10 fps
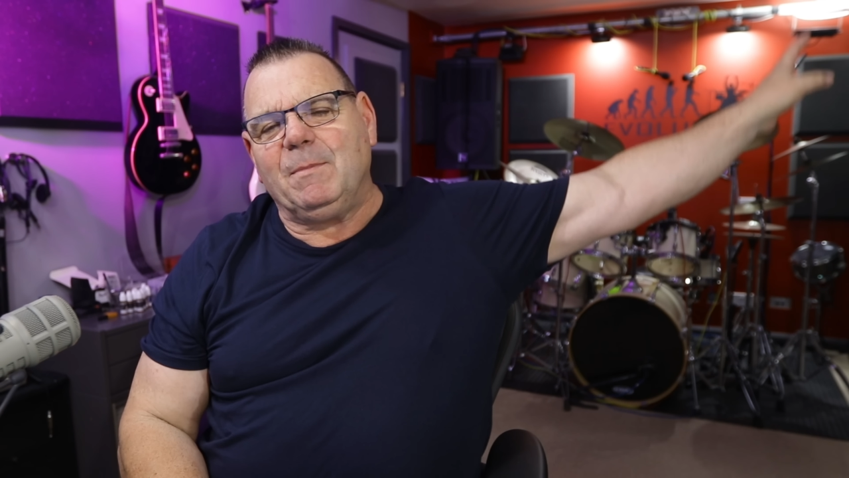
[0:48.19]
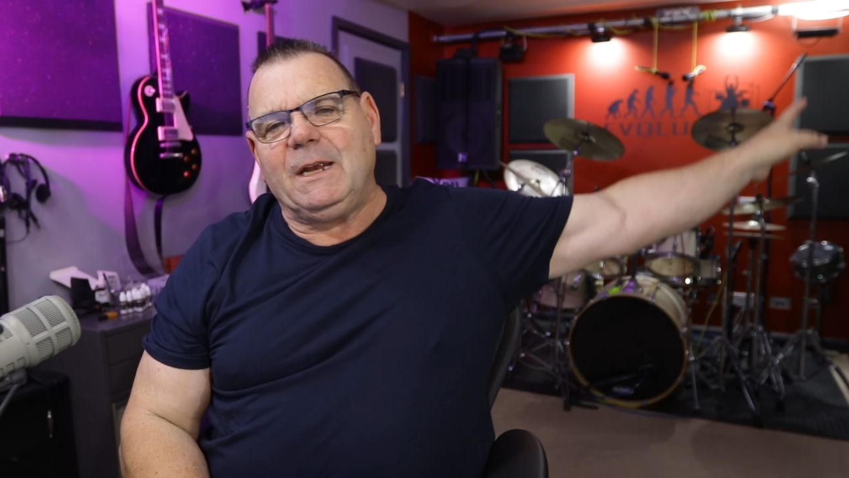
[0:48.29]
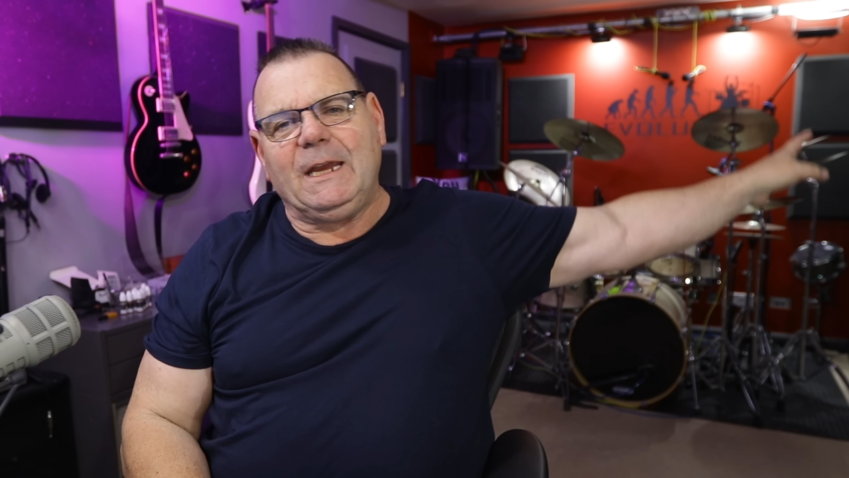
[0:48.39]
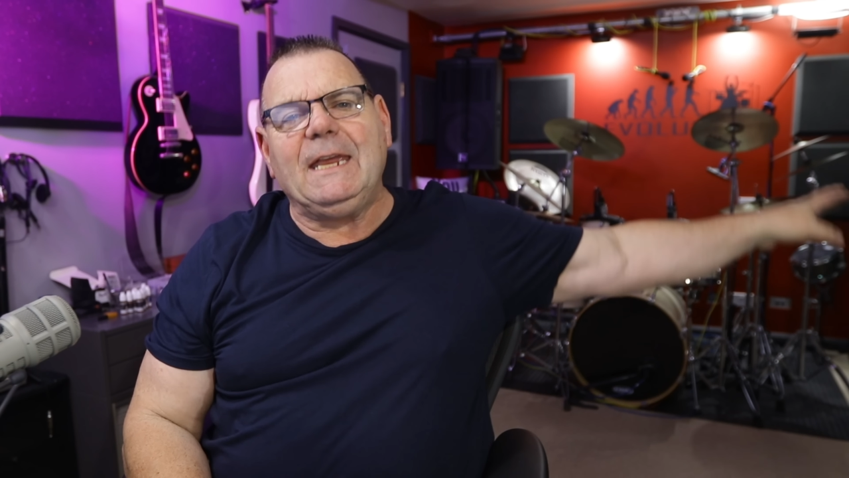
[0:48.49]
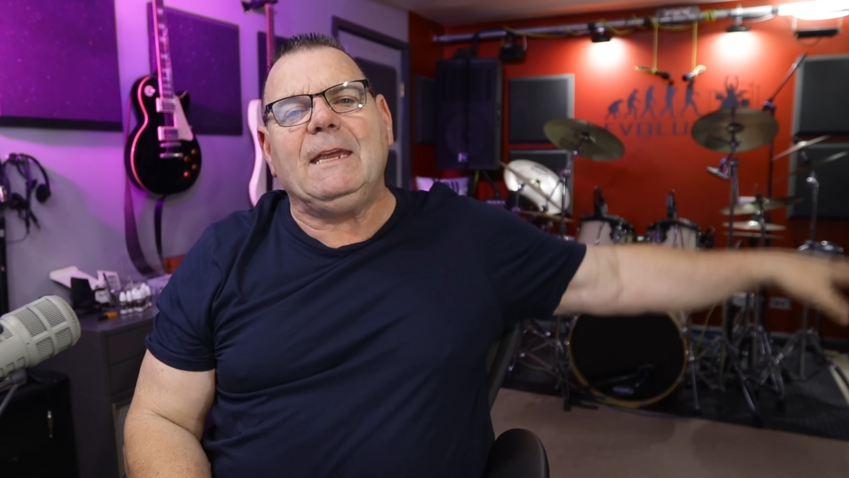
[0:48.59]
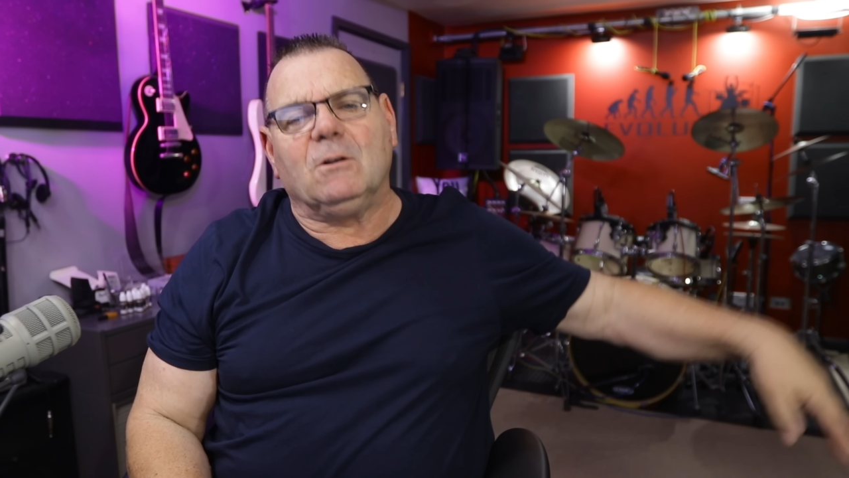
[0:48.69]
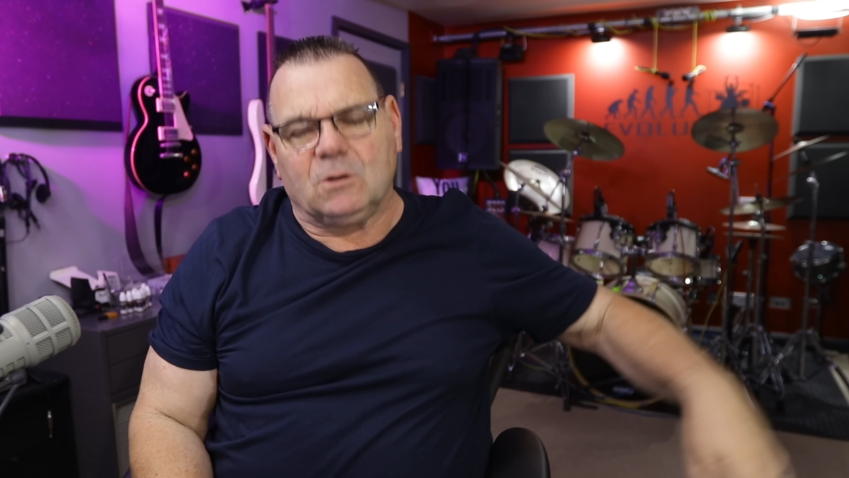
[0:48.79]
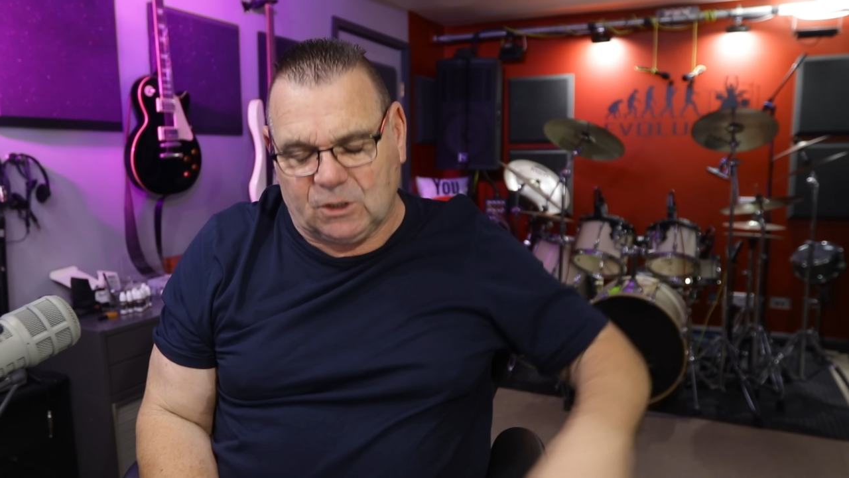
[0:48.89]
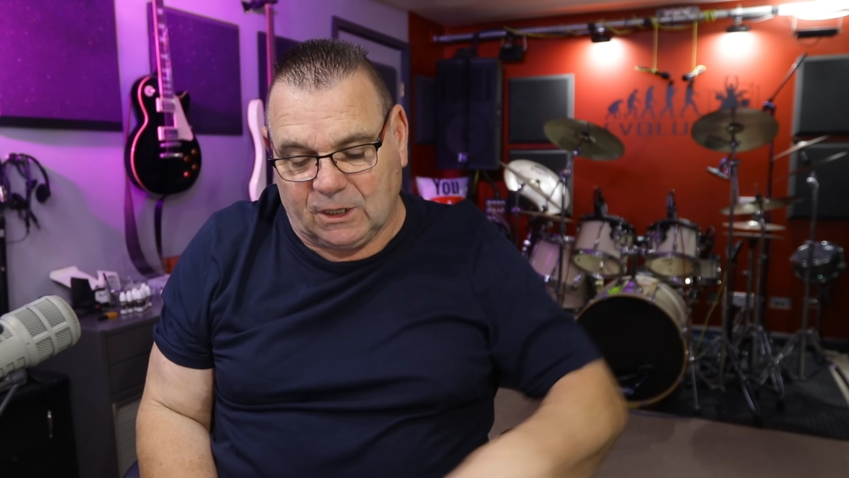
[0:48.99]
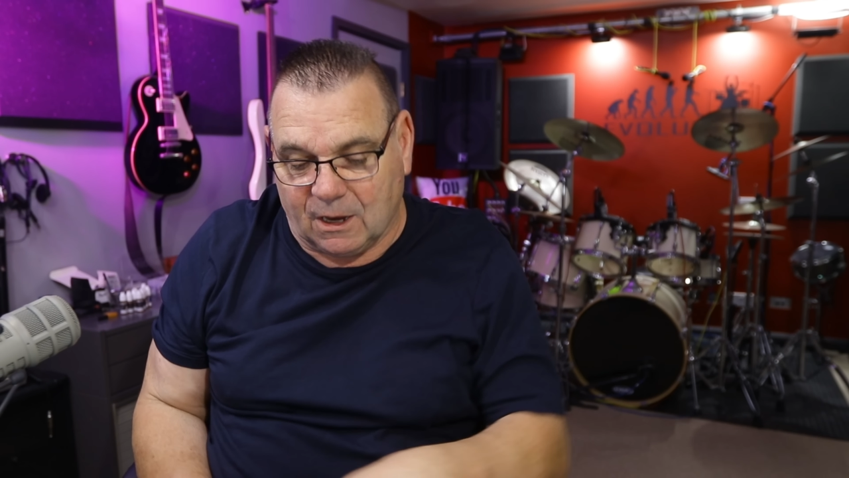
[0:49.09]
many
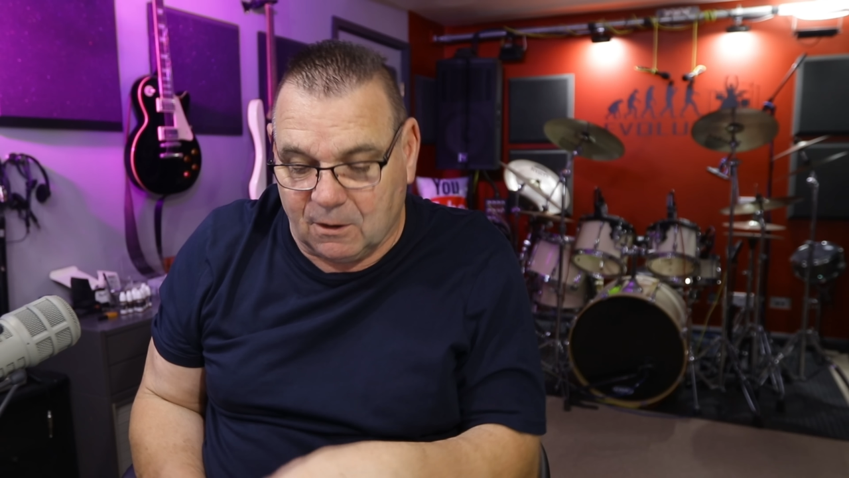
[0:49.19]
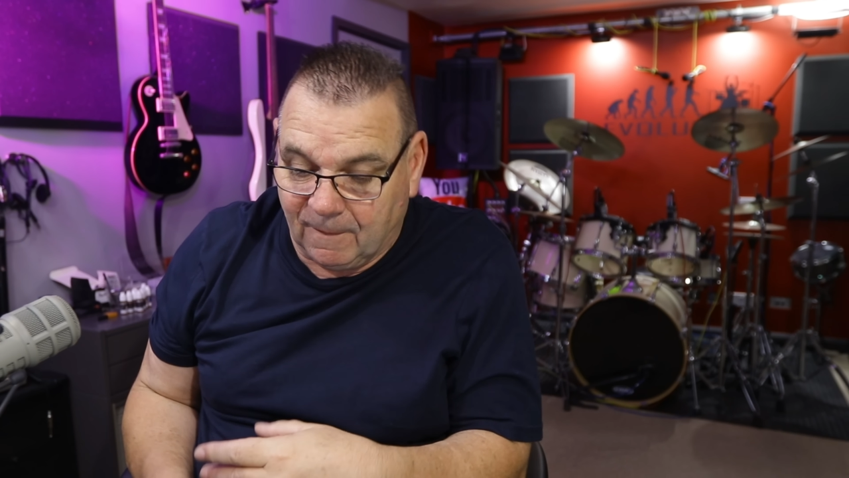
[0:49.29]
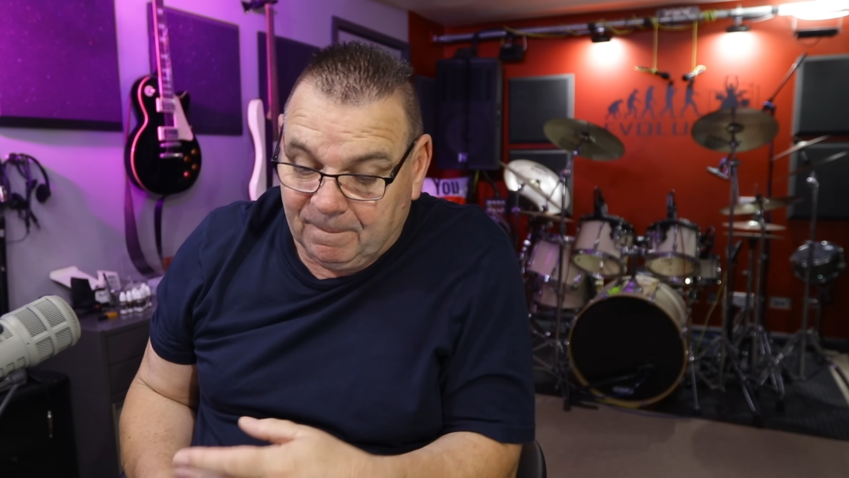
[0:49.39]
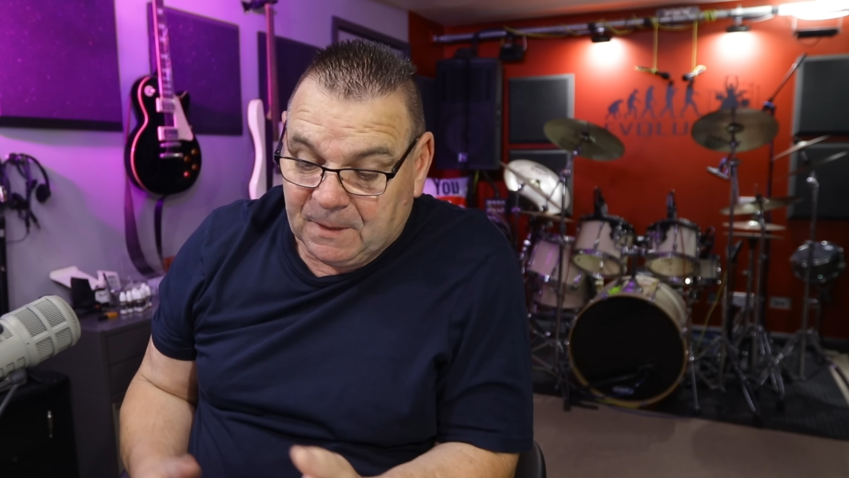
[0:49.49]
eons ago,